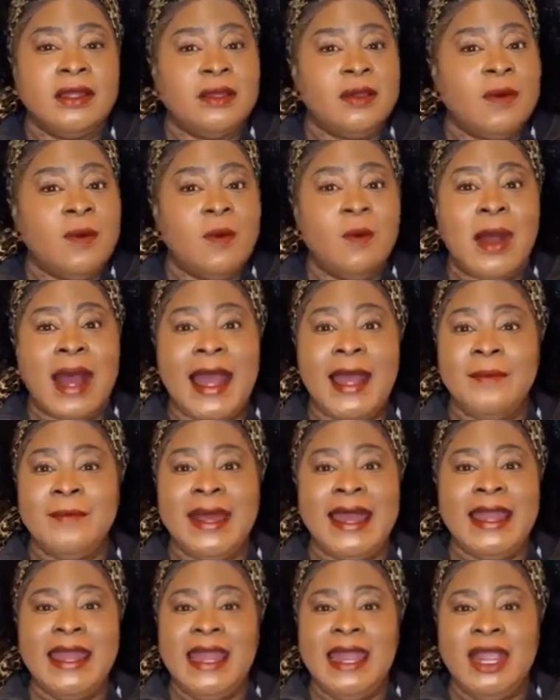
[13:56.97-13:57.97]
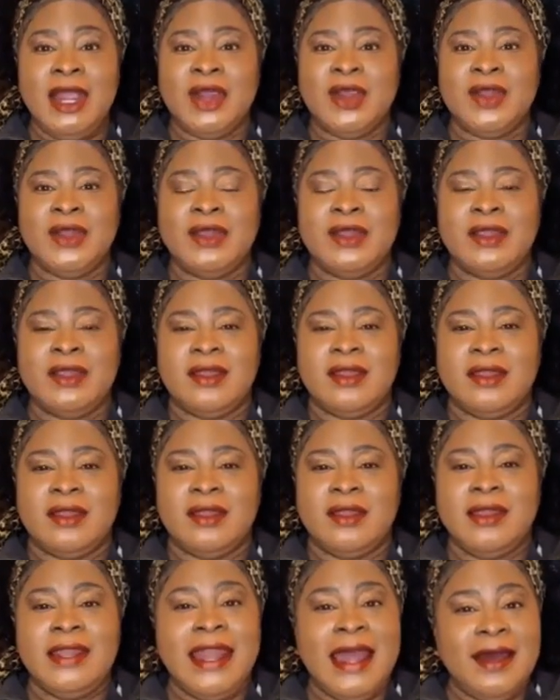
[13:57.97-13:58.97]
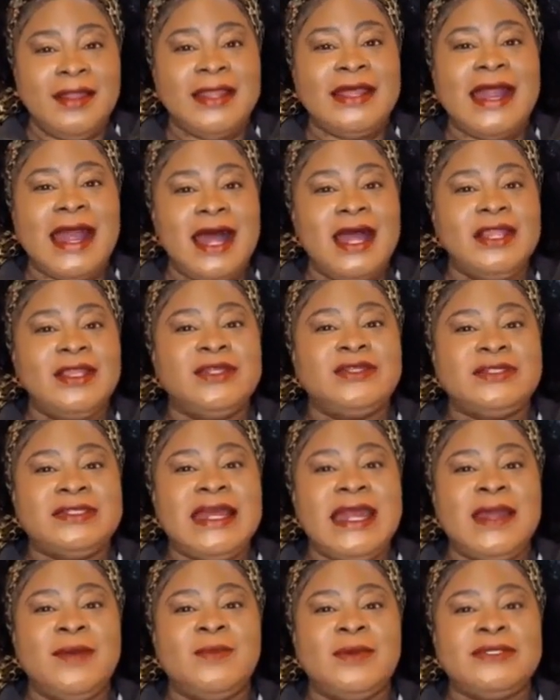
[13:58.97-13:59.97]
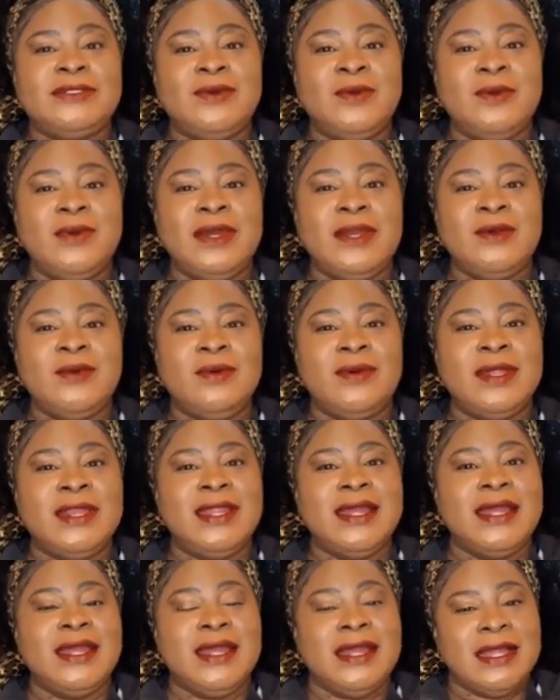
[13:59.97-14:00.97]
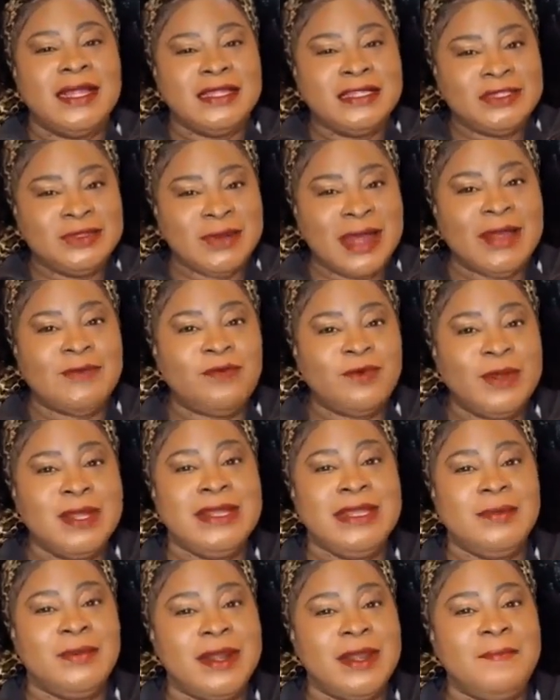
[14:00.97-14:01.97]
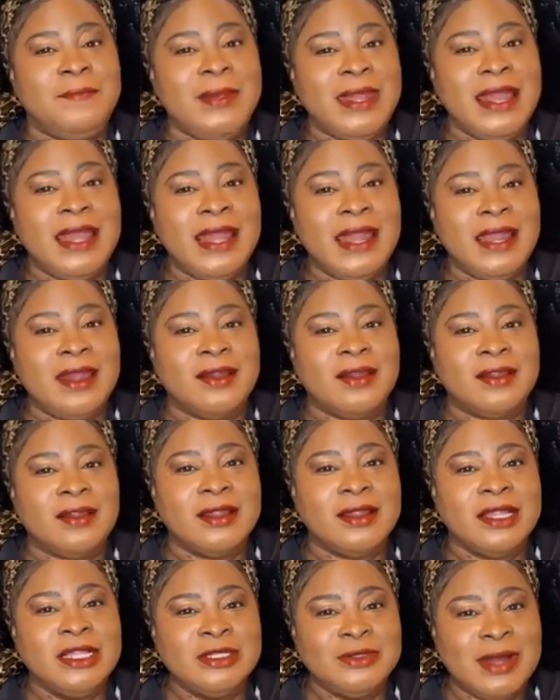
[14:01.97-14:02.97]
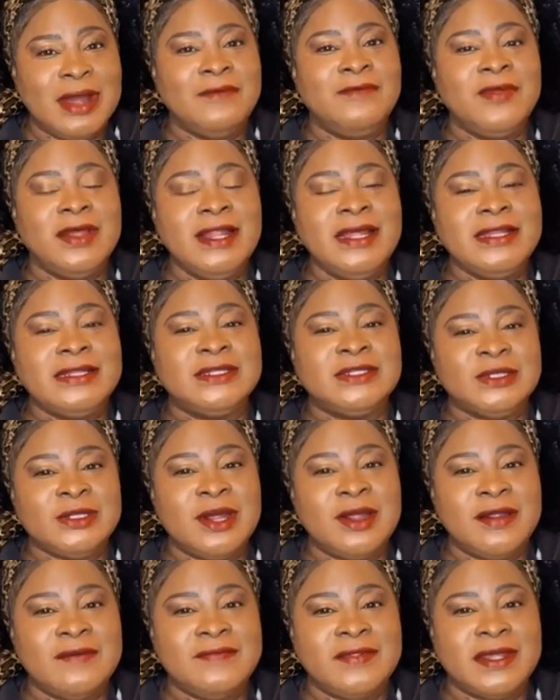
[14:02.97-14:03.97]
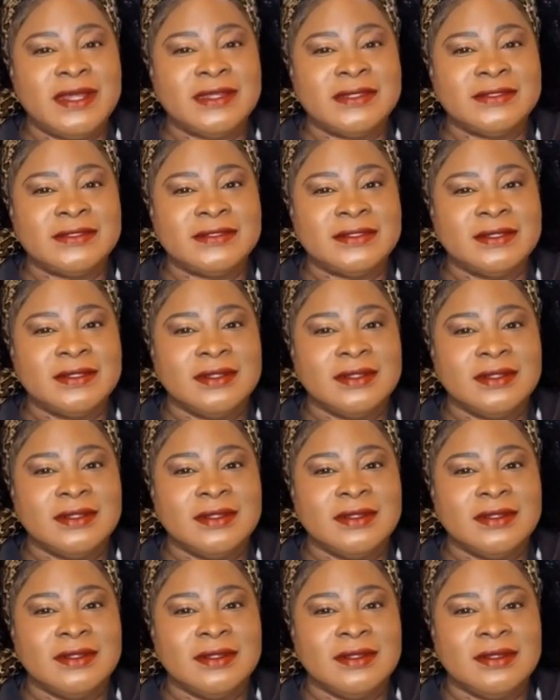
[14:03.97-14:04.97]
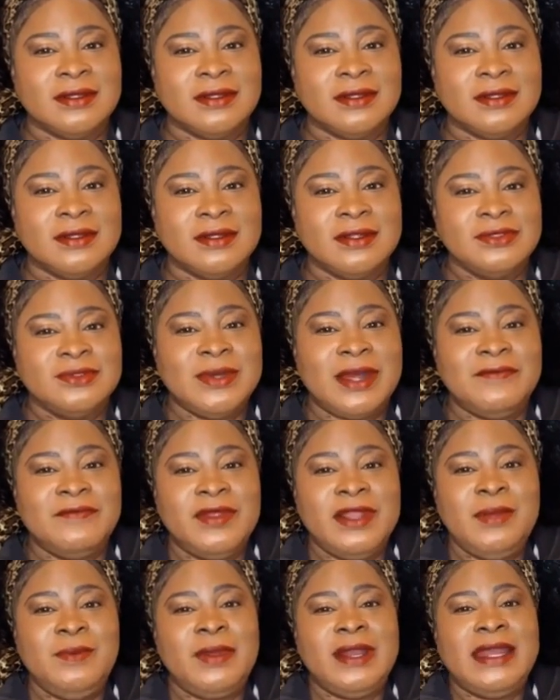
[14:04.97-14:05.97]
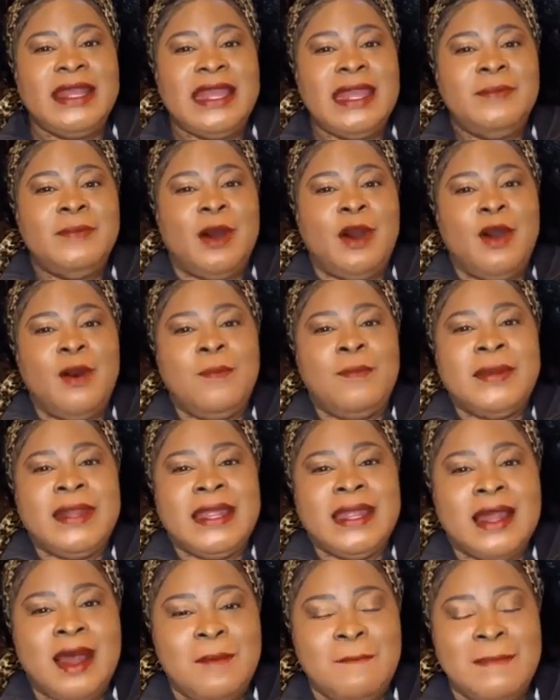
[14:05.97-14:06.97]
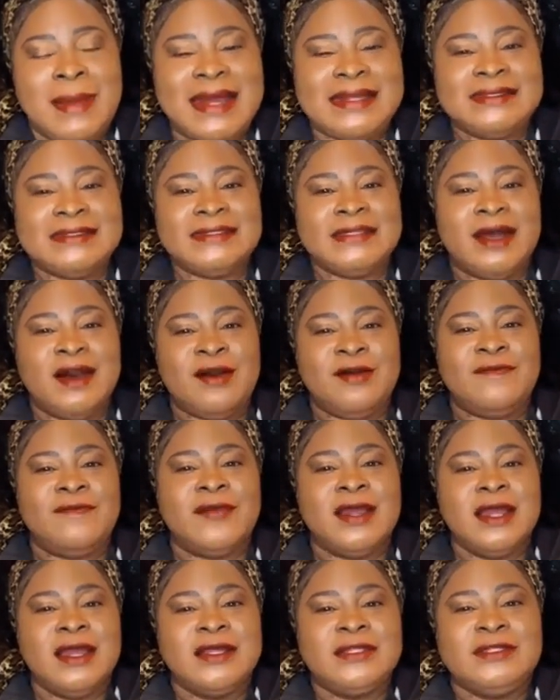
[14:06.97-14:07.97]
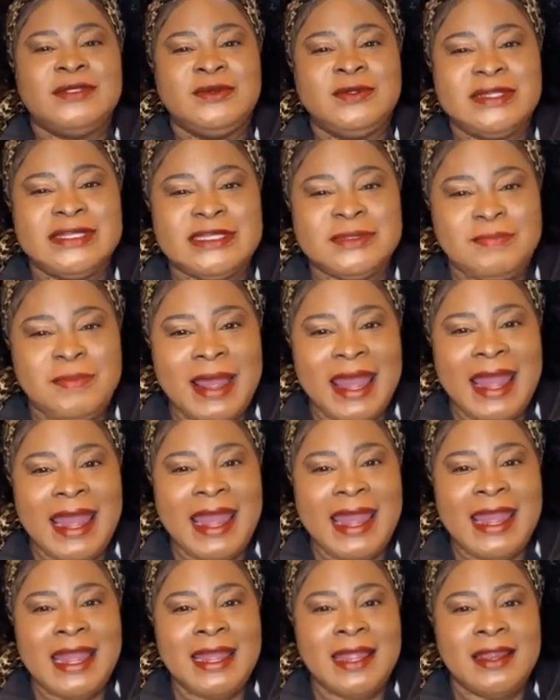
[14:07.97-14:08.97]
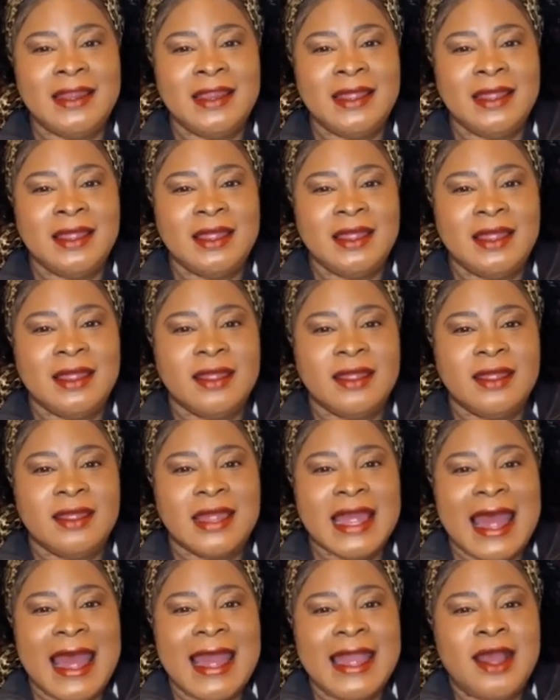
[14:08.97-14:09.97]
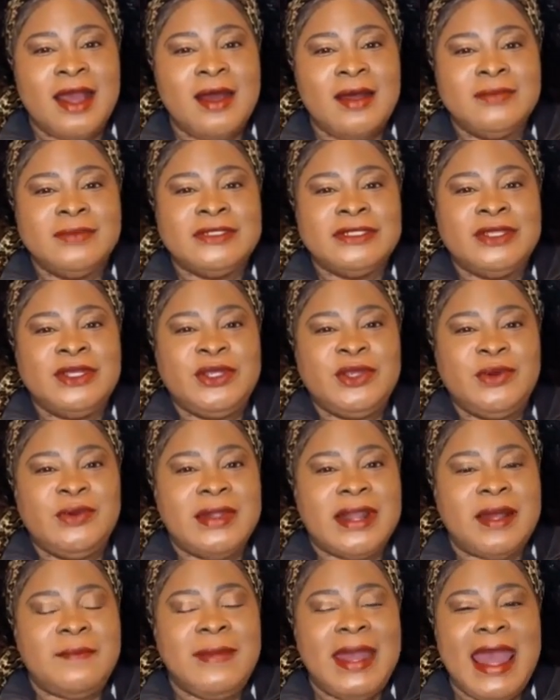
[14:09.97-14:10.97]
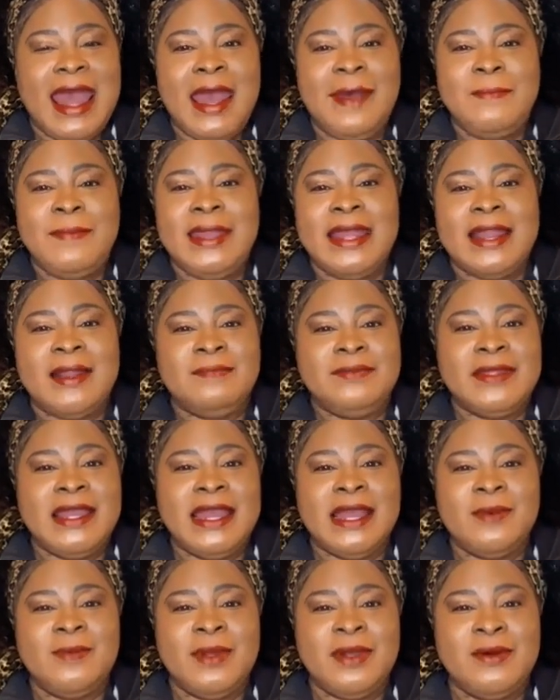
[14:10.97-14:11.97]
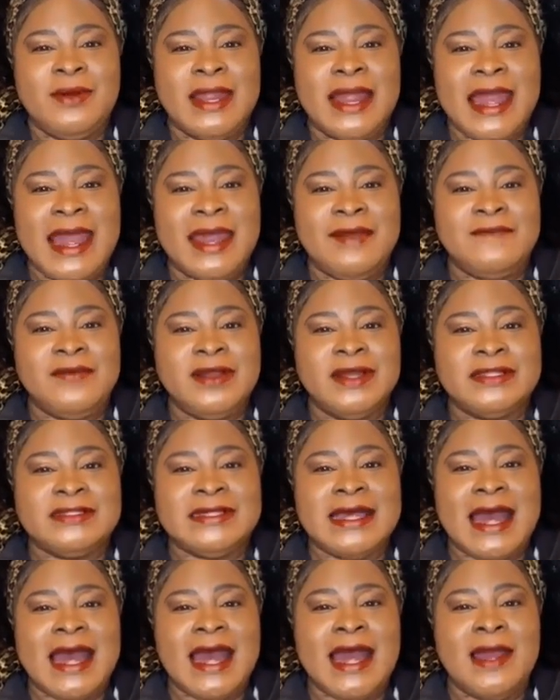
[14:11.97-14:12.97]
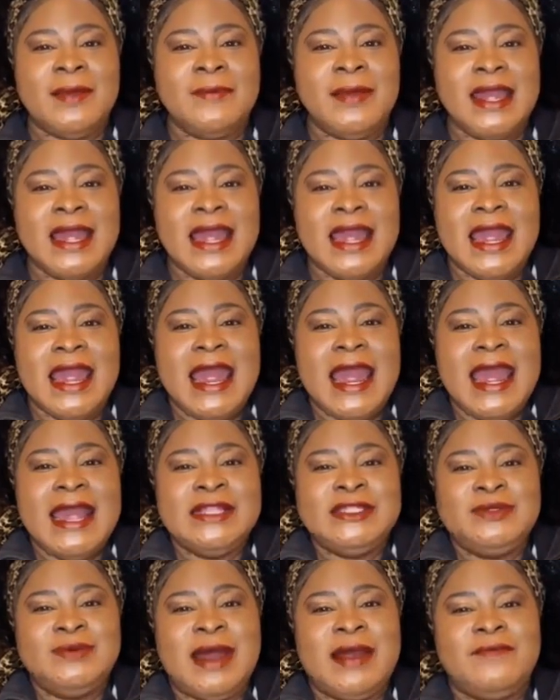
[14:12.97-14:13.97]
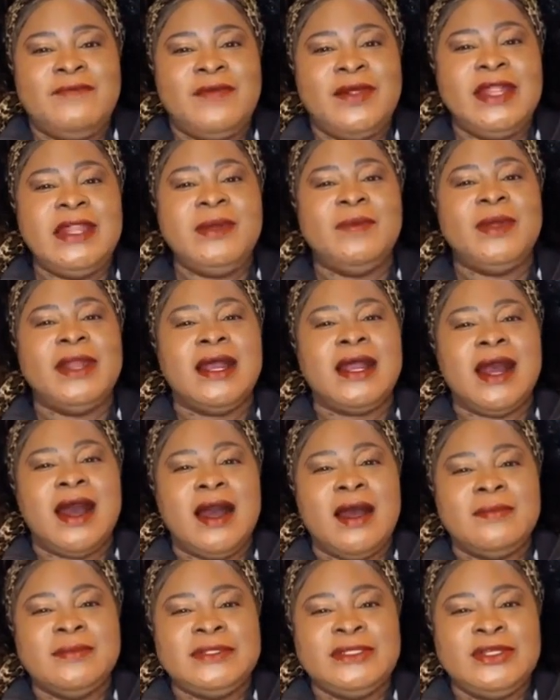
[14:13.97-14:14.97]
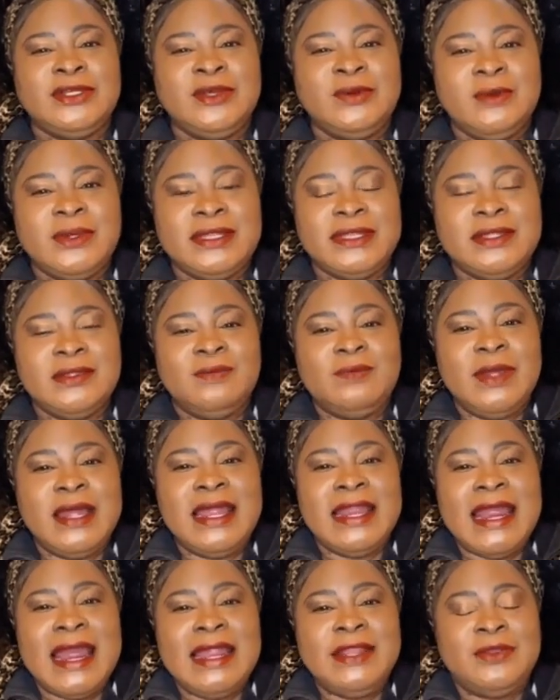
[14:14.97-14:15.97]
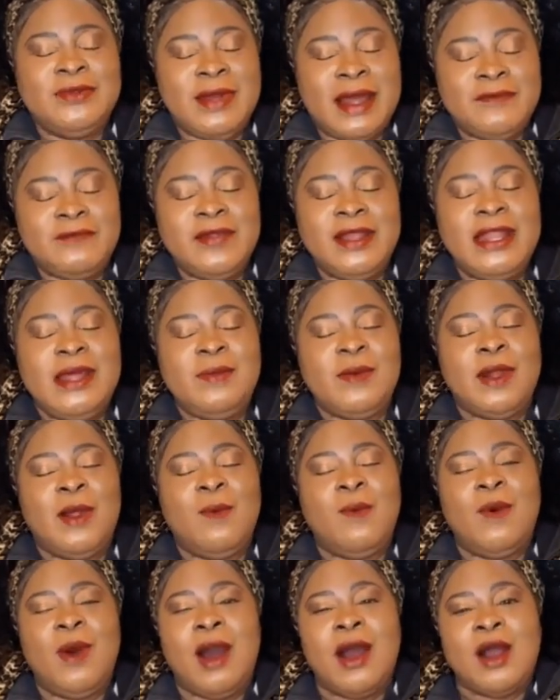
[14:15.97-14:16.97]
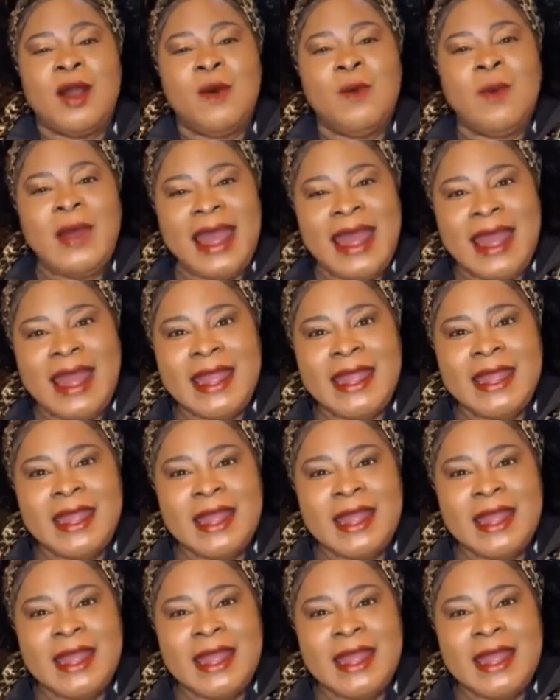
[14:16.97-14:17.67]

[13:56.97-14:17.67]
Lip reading: why am I here? Now that I understand what's going on, do I really want to be here? Do I really deserve this? Do I really want to keep opening up myself to this pain? I come to you and I'm happy and I'm thinking we're going to have a good time. And do I really want to come to you do I really want to walk away